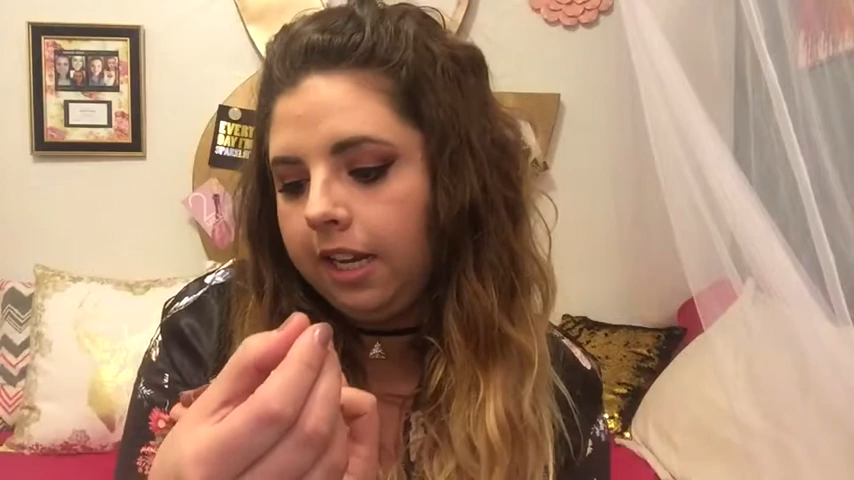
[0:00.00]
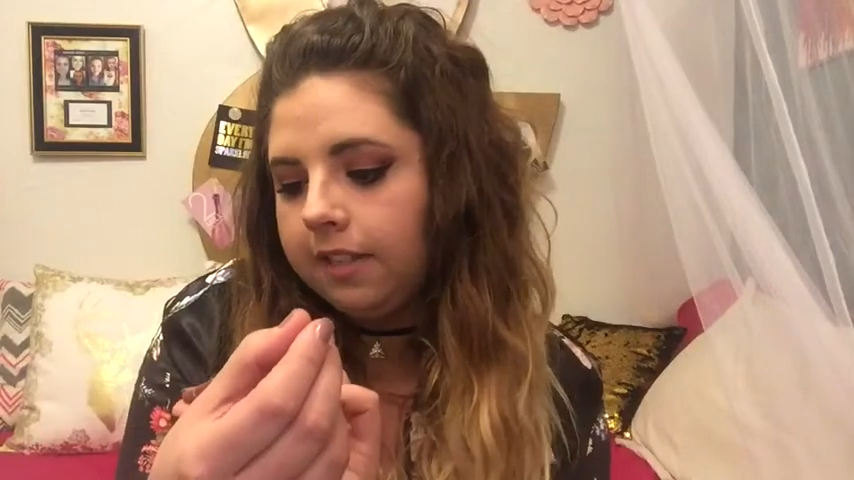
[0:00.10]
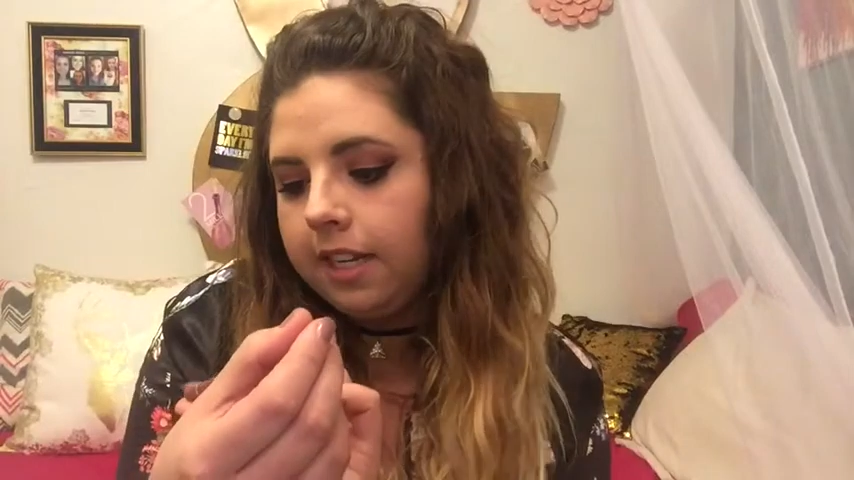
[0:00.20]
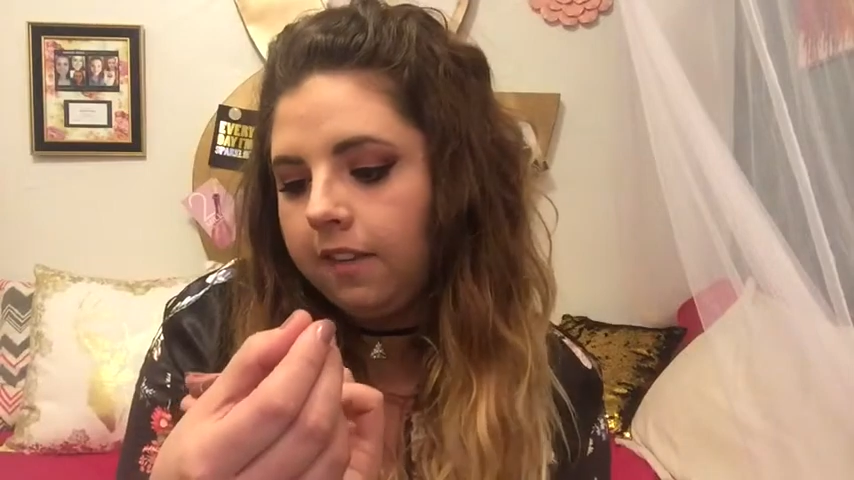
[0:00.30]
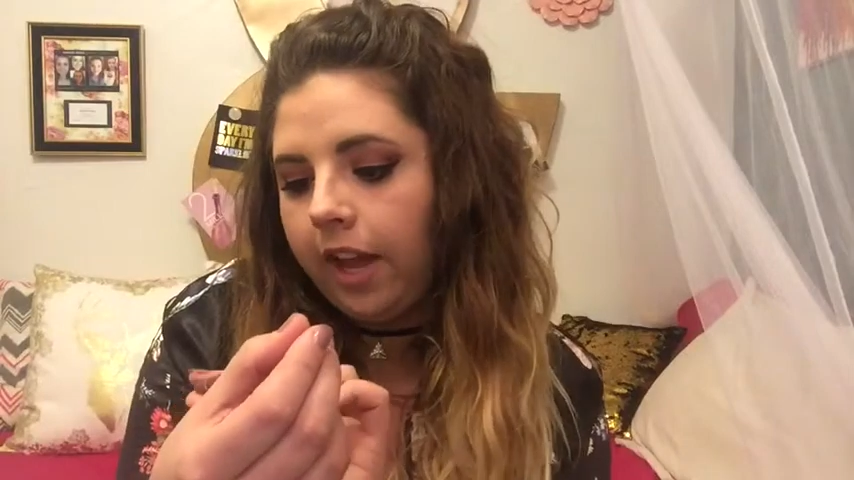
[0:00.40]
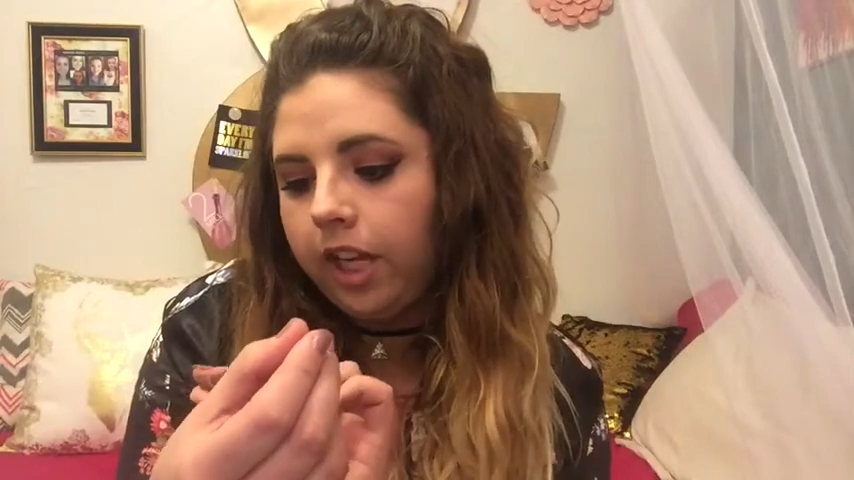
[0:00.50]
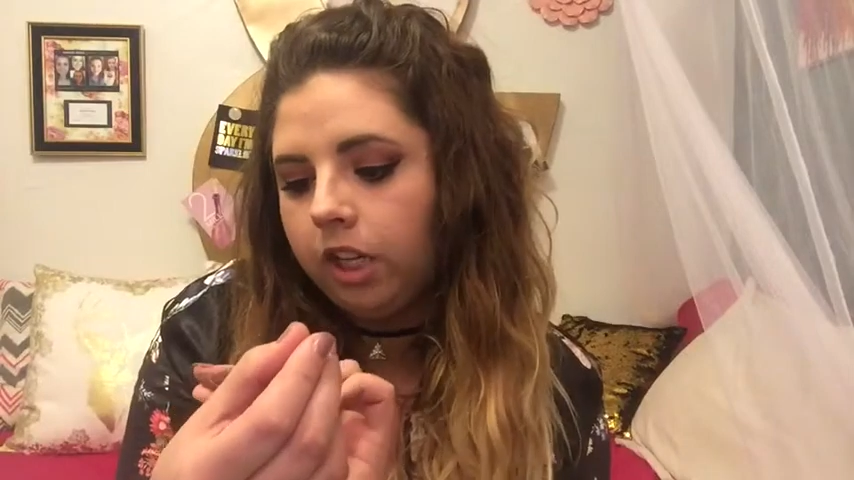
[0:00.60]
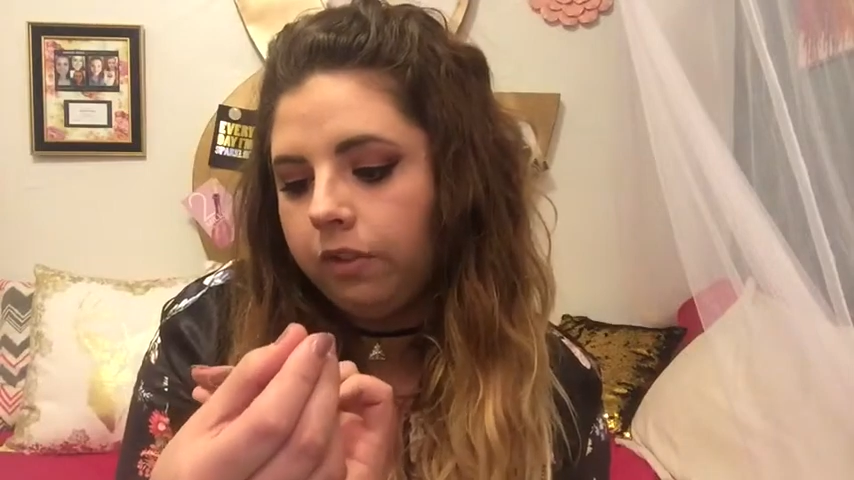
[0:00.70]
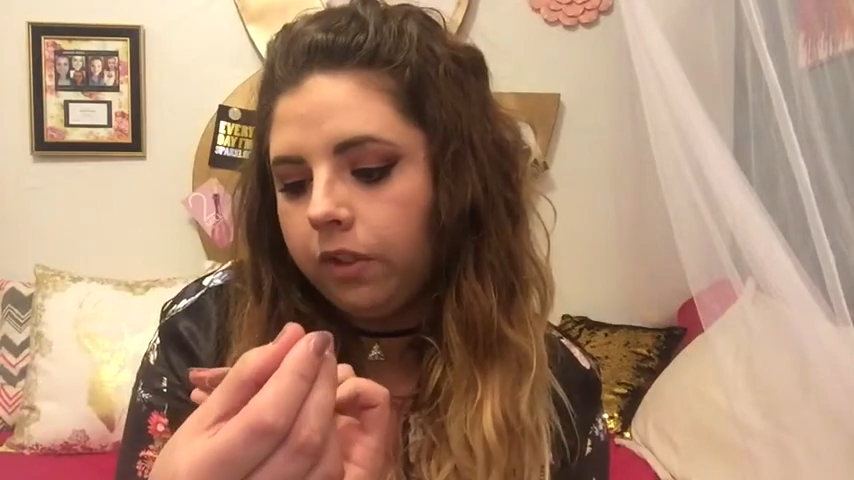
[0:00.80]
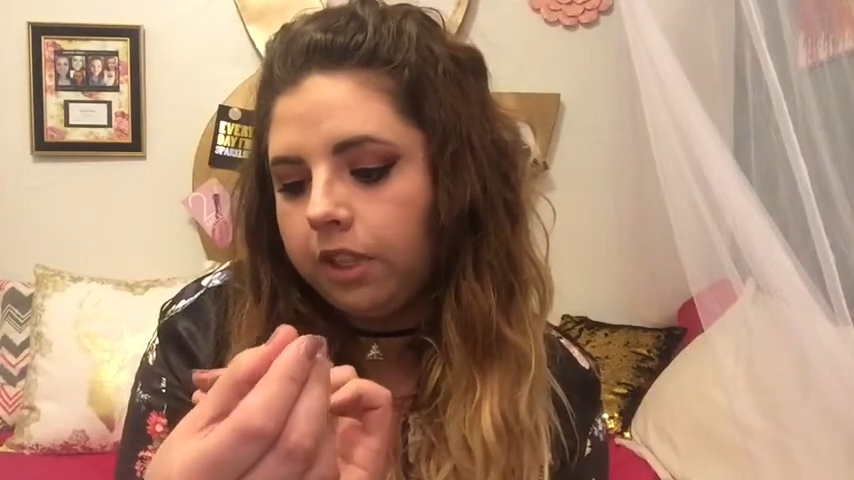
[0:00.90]

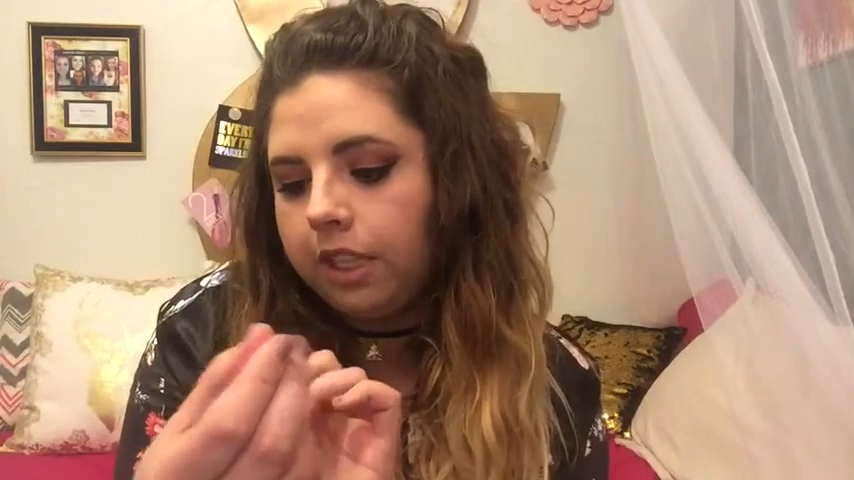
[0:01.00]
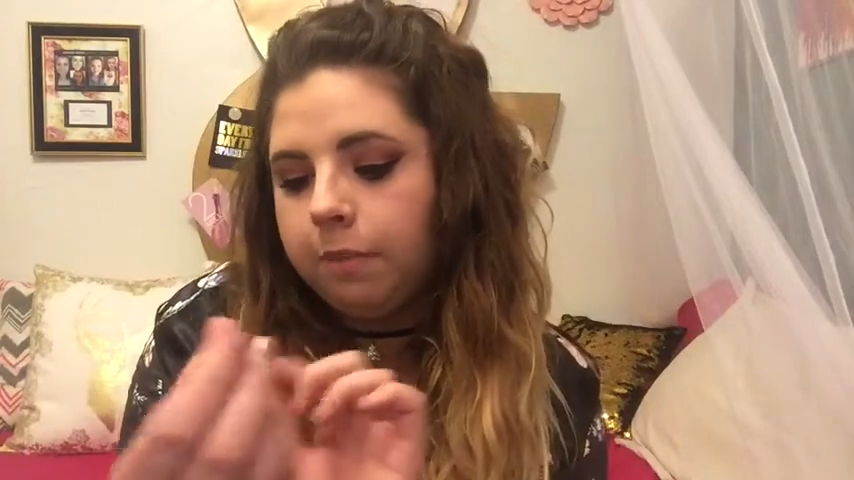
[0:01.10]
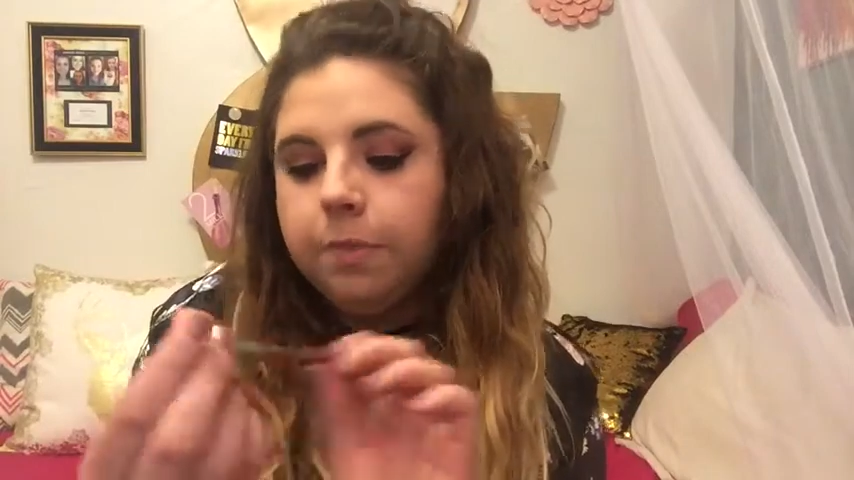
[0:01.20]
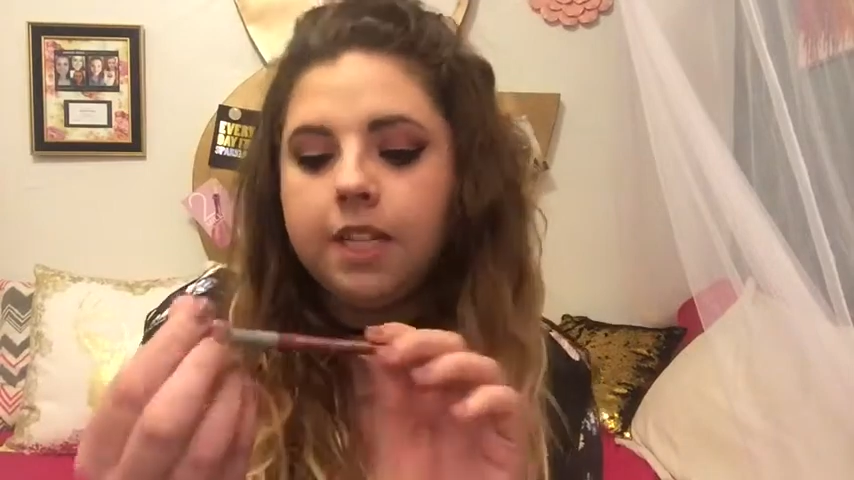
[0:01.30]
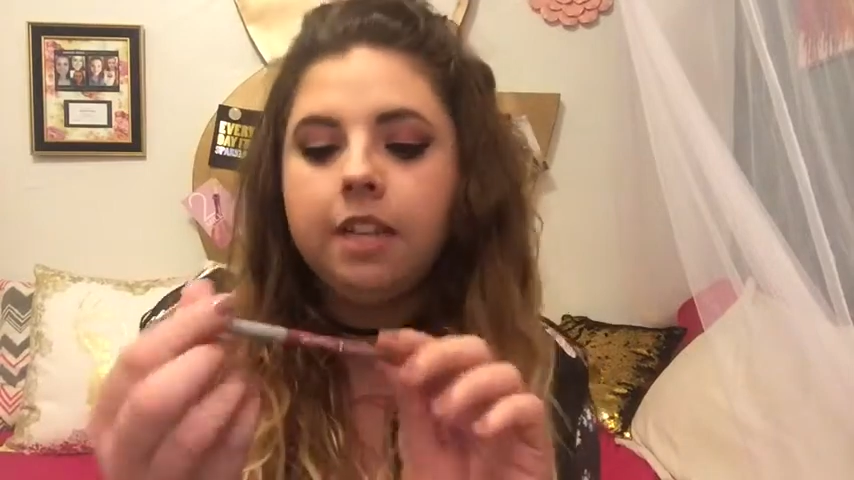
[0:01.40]
Easyliner for lips,